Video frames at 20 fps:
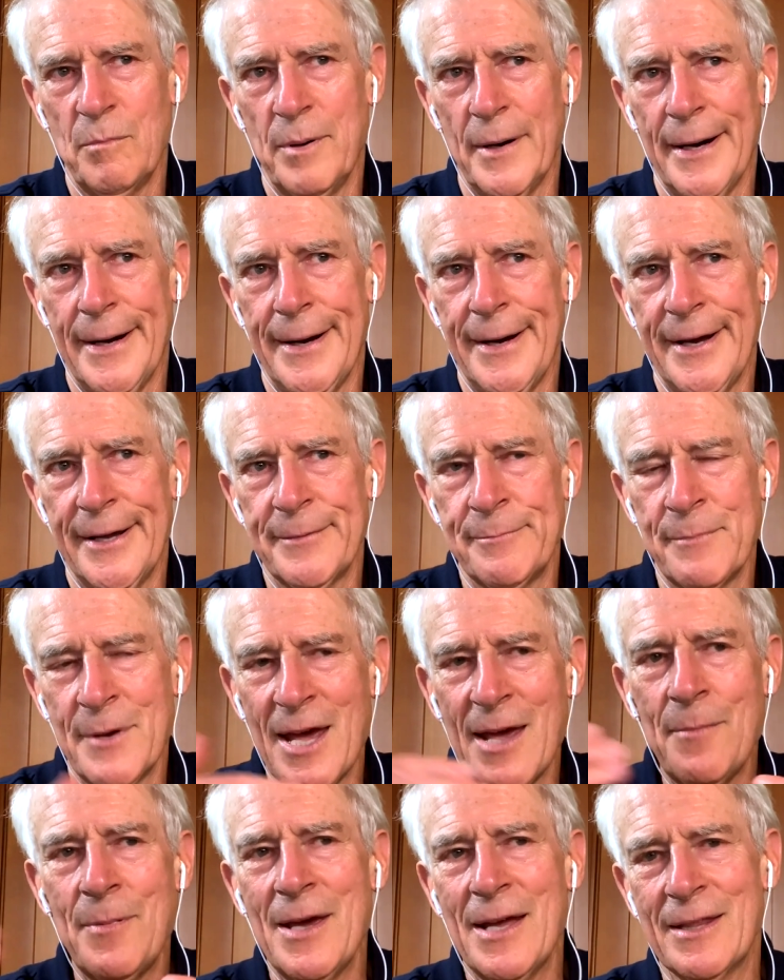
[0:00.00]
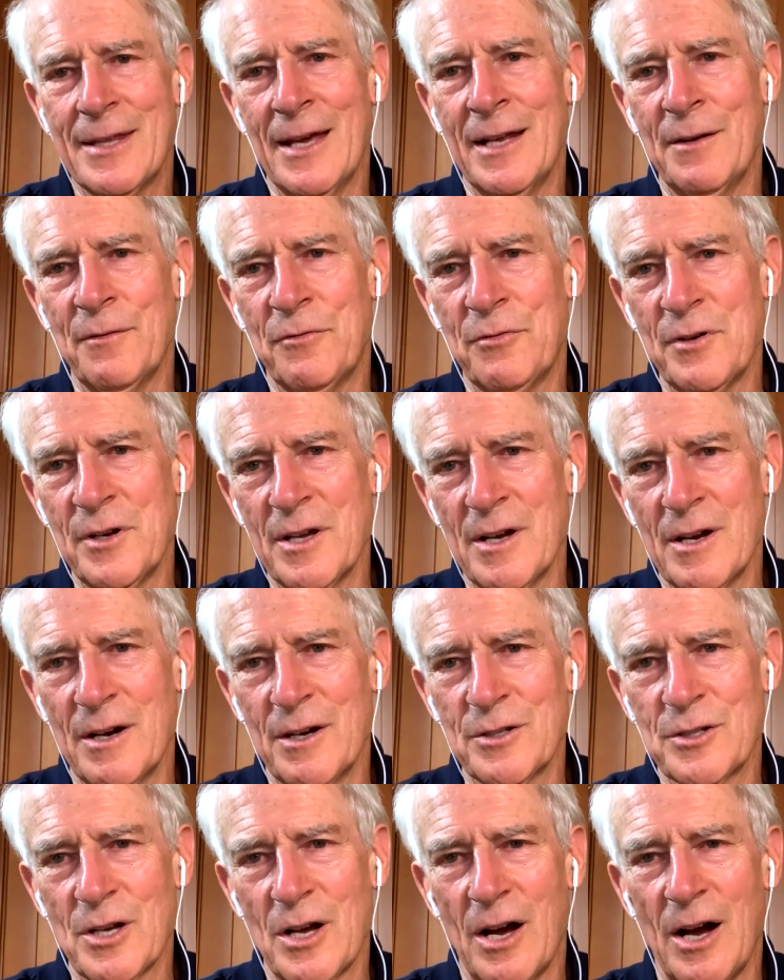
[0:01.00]
But maybe at the end of 3
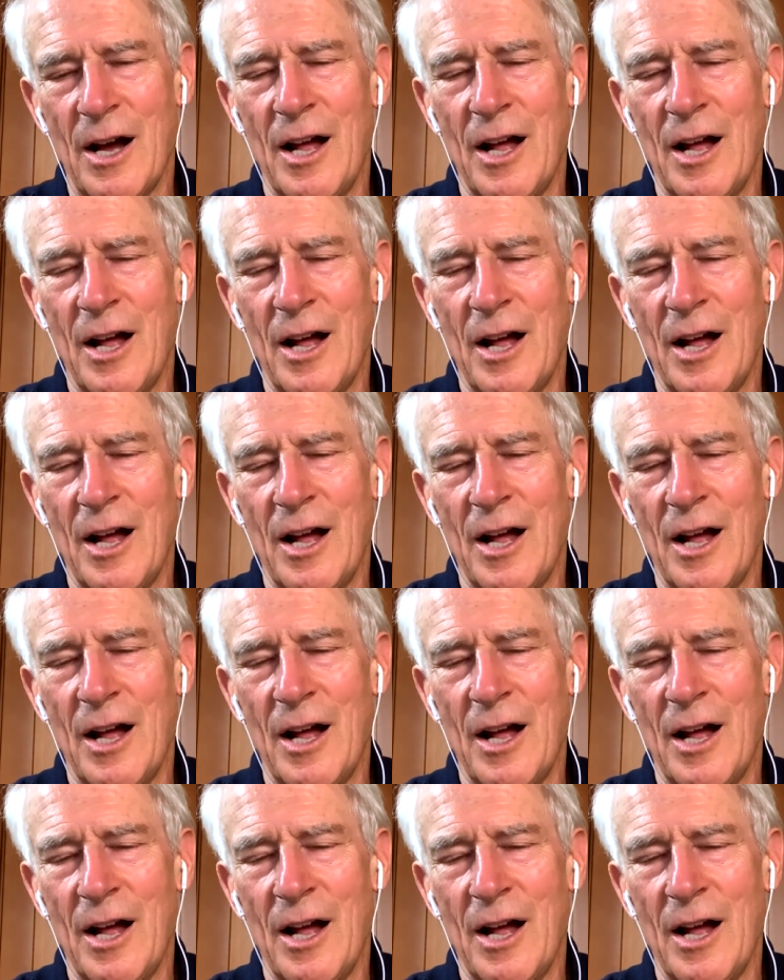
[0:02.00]
years,